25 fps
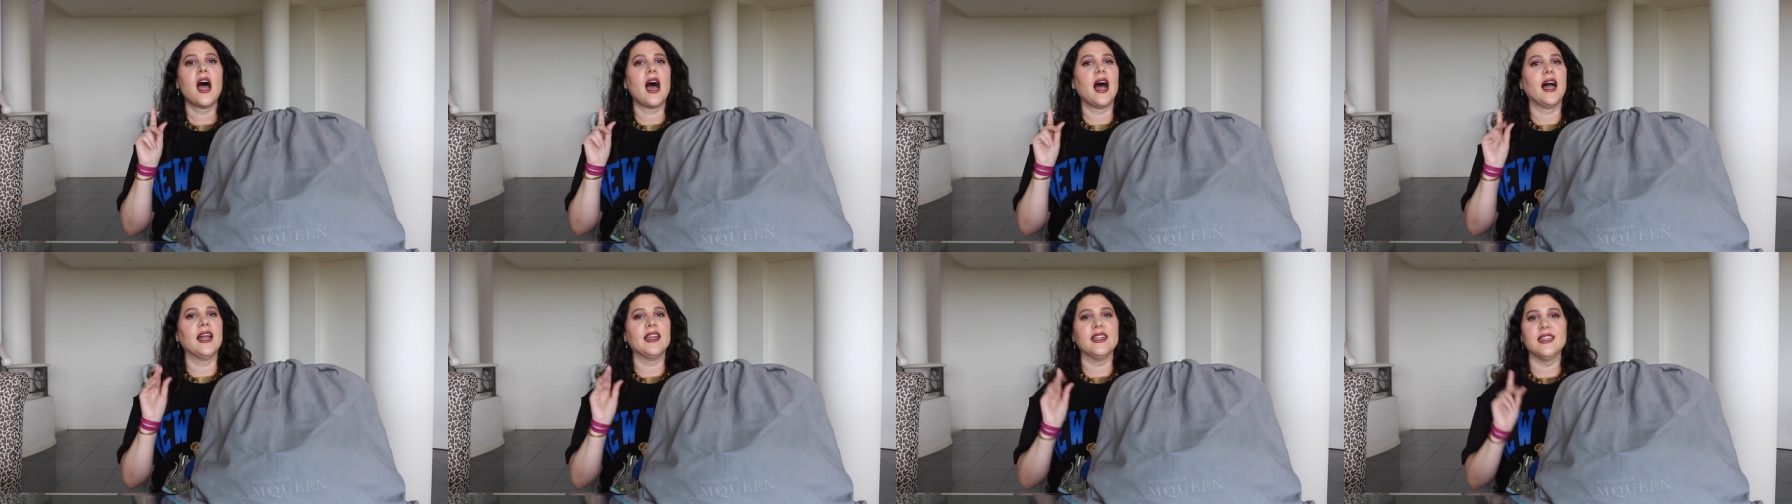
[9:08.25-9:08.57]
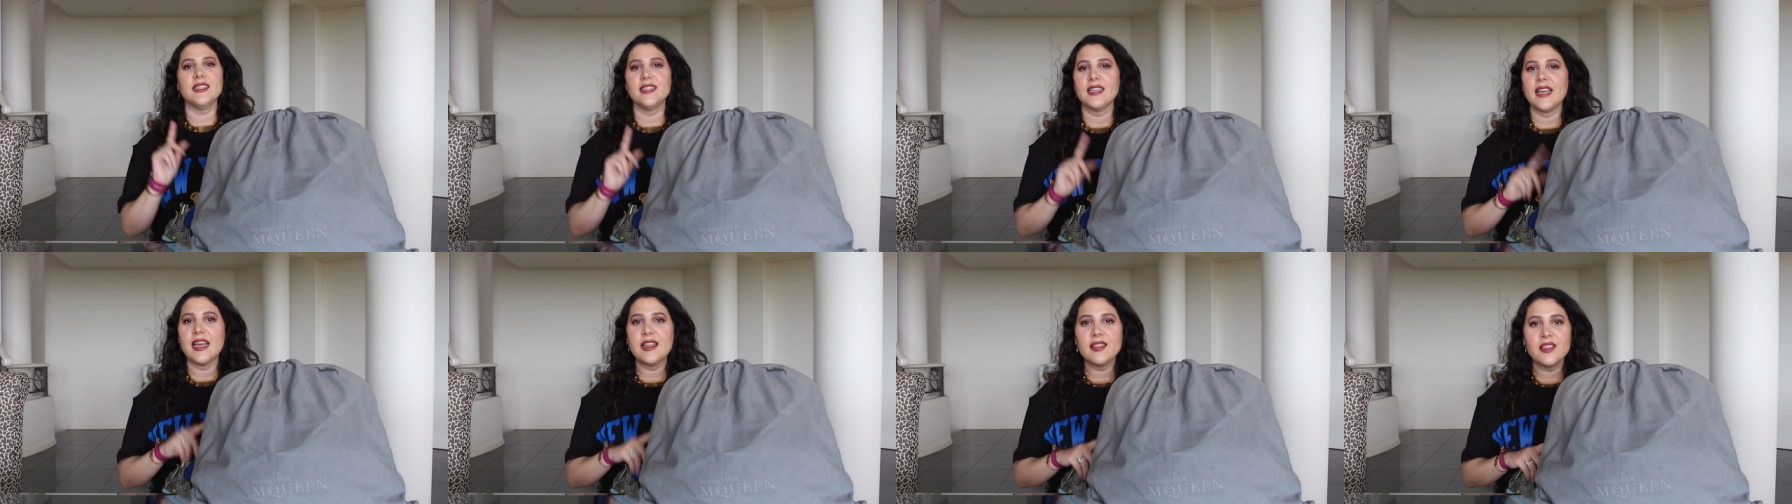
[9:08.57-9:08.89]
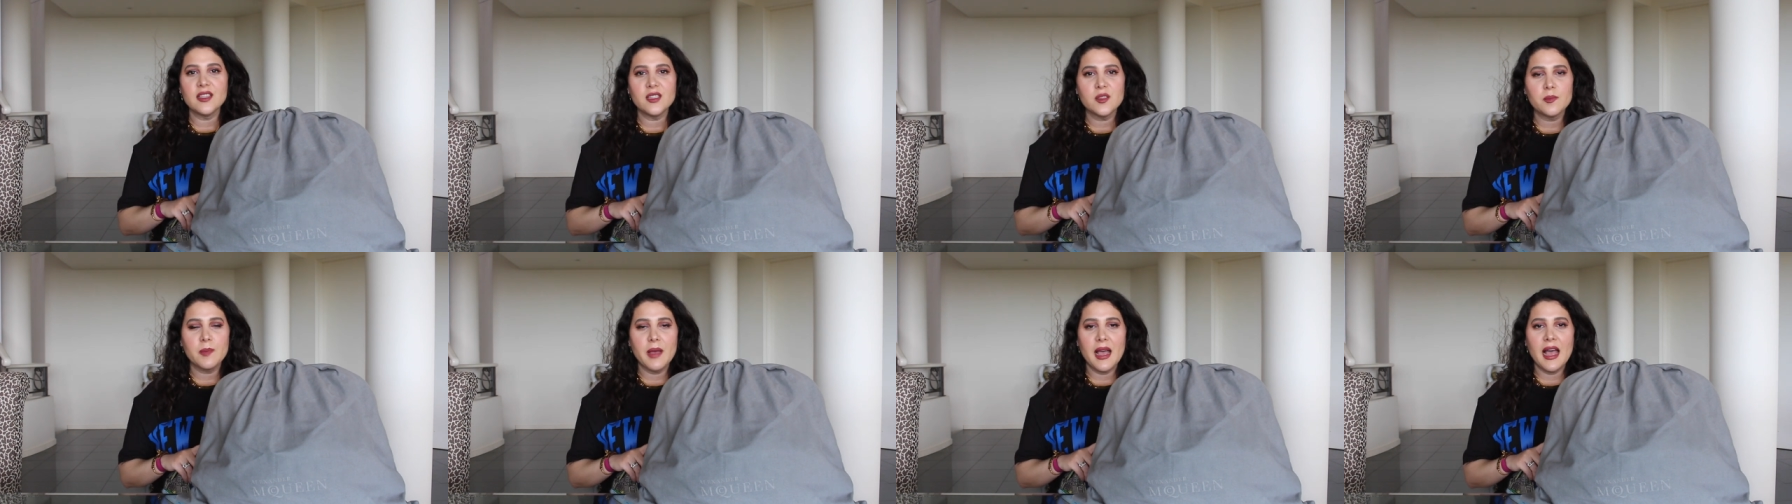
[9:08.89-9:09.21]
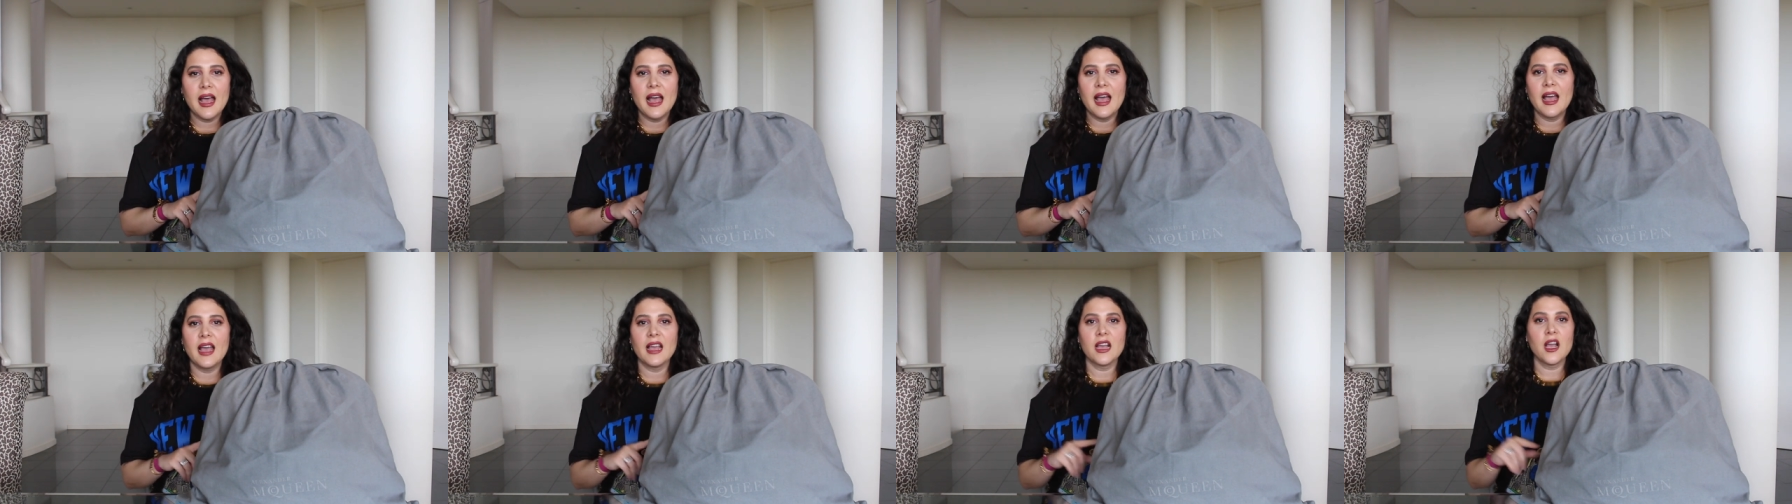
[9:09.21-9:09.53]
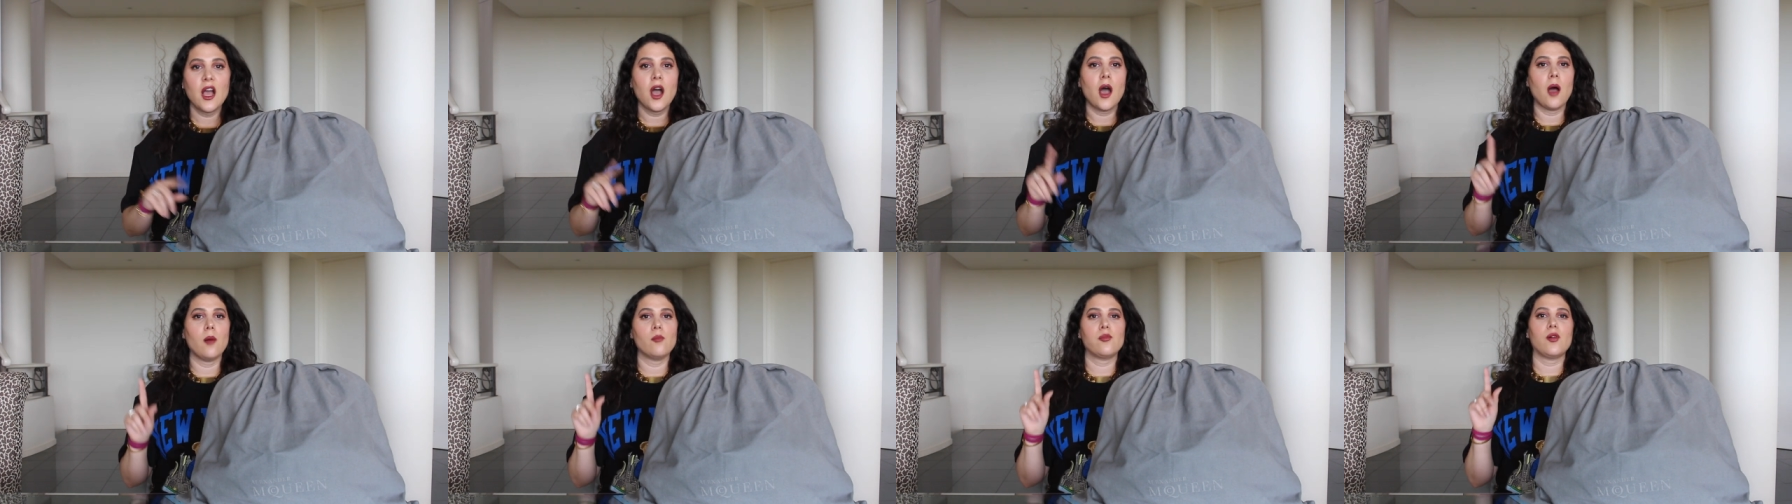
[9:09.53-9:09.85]
I need to get this
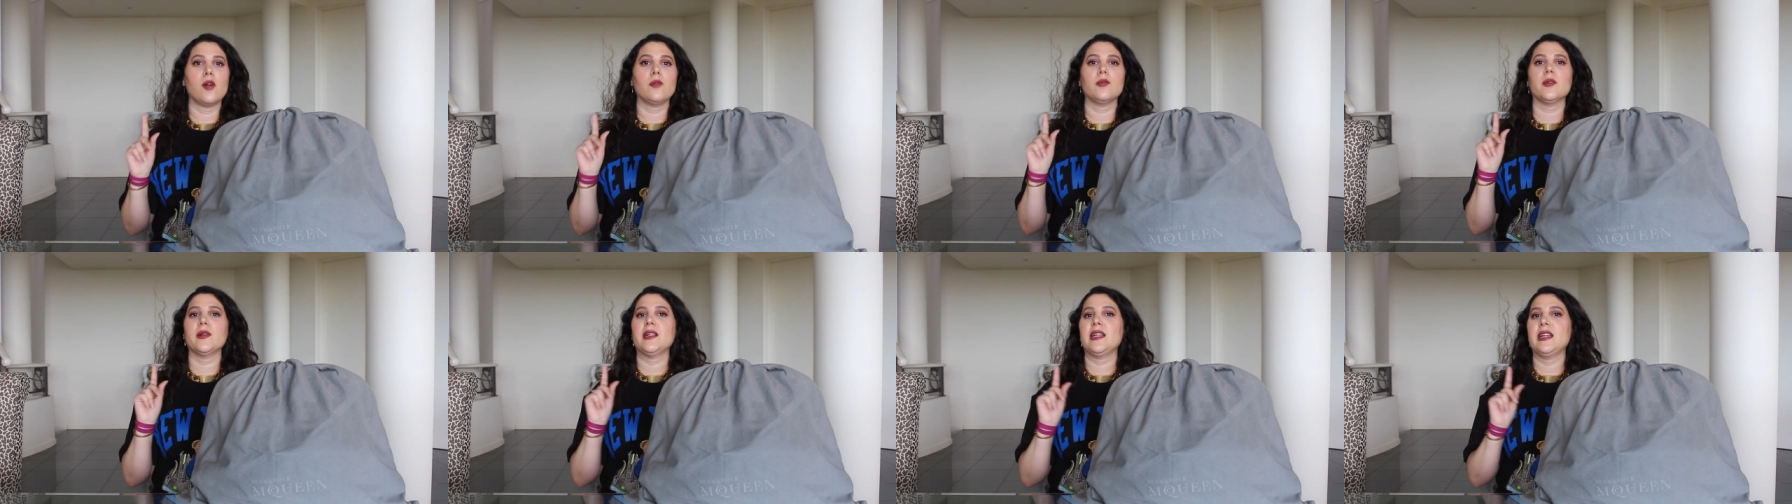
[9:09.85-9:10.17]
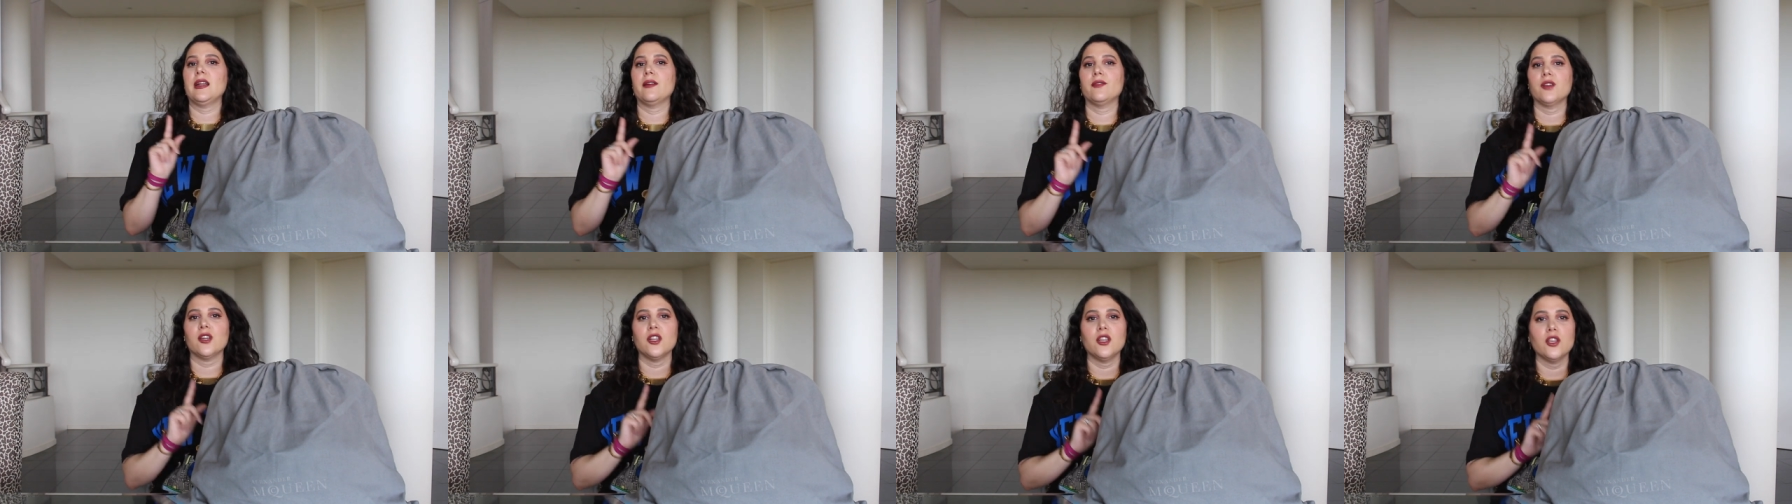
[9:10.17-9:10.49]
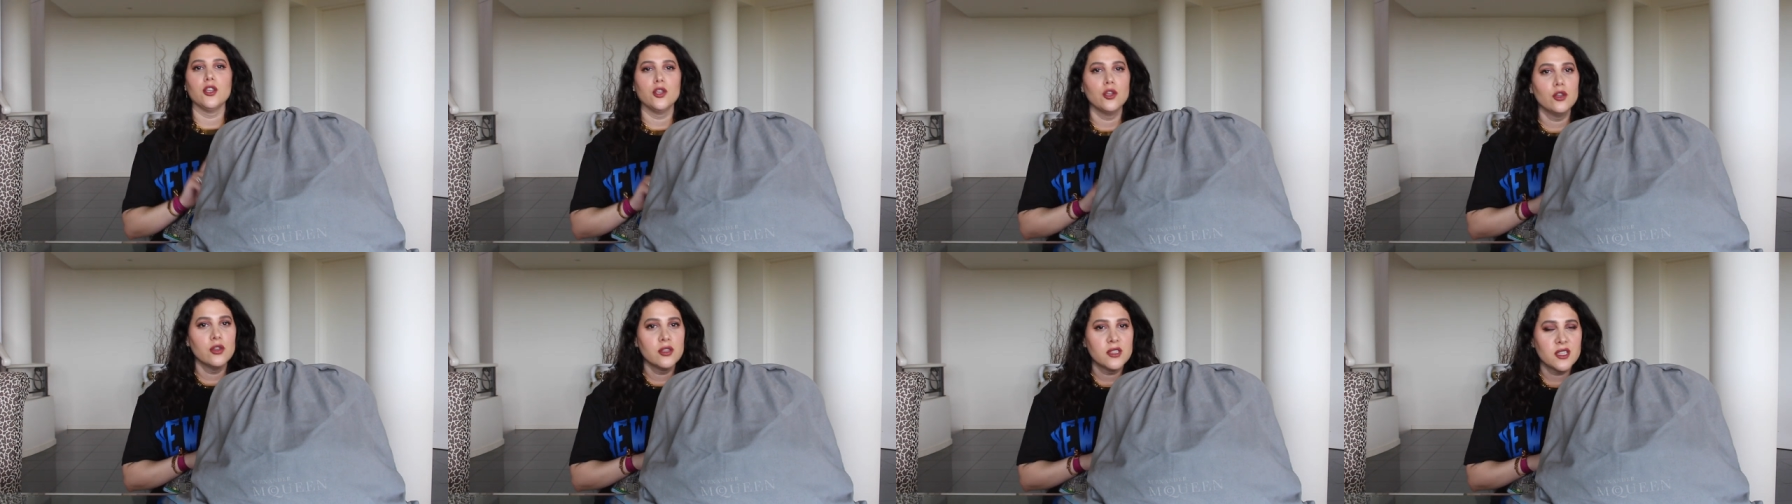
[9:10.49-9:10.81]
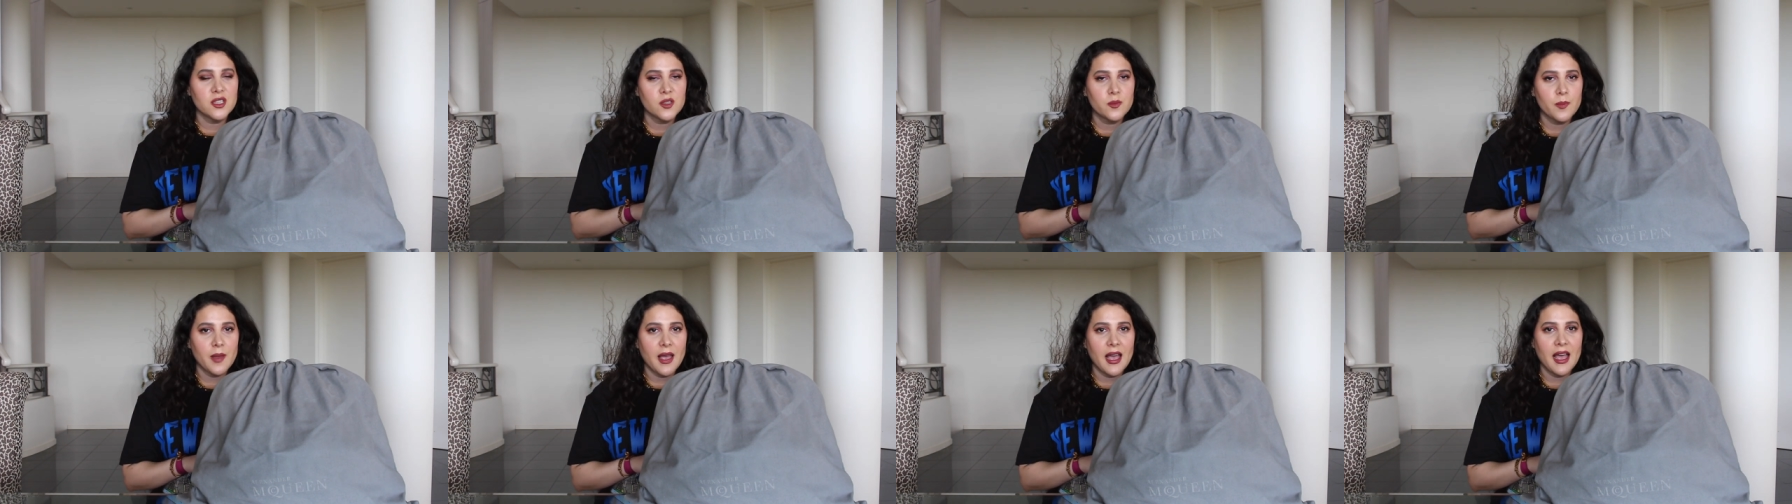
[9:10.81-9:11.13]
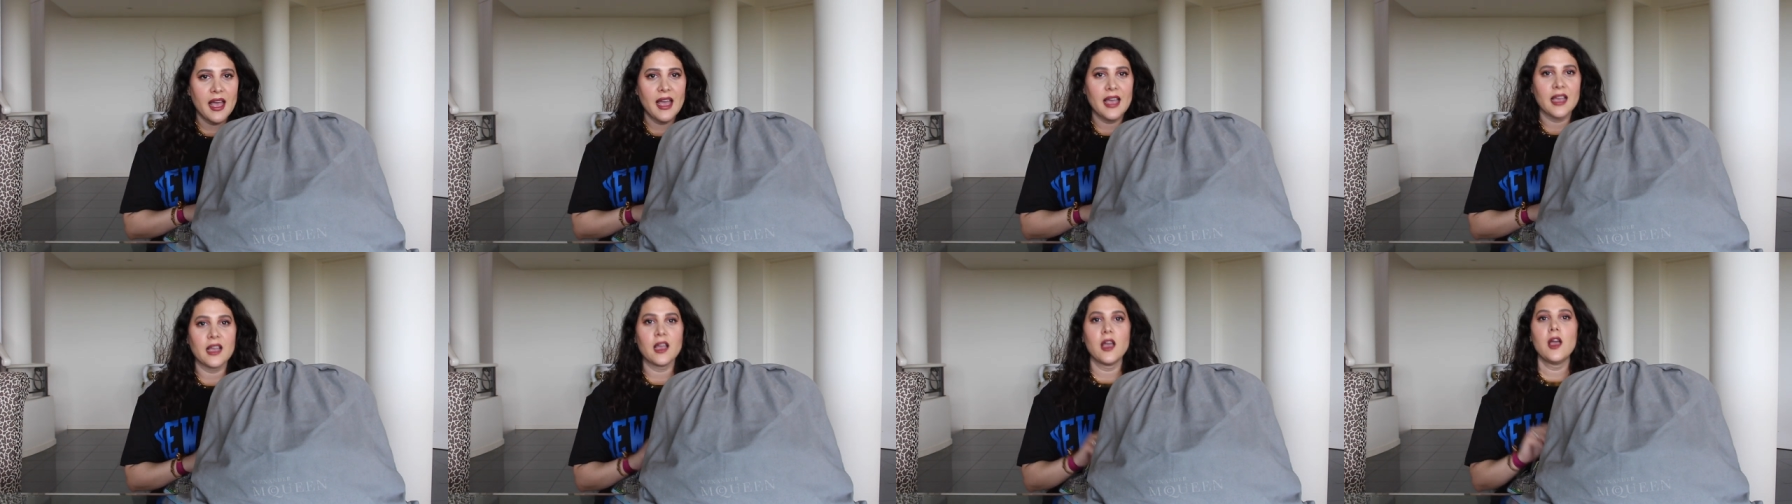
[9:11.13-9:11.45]
bag. I'm probably never gonna use this
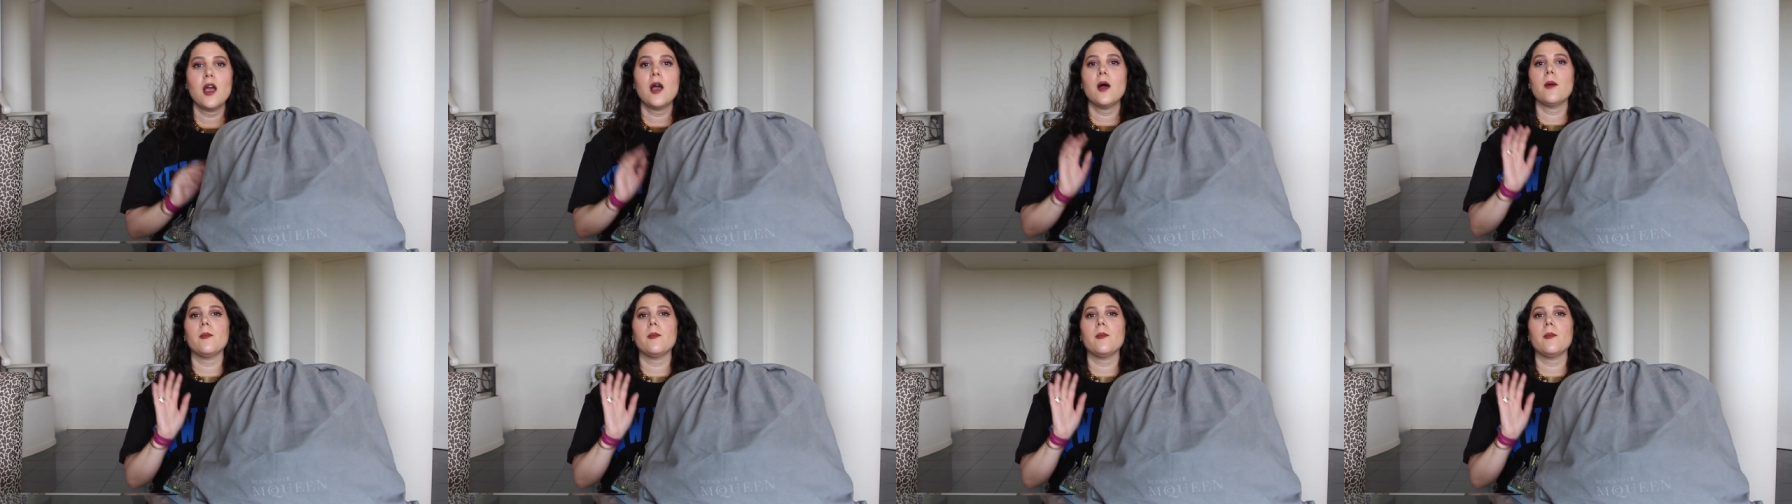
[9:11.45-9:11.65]
bag,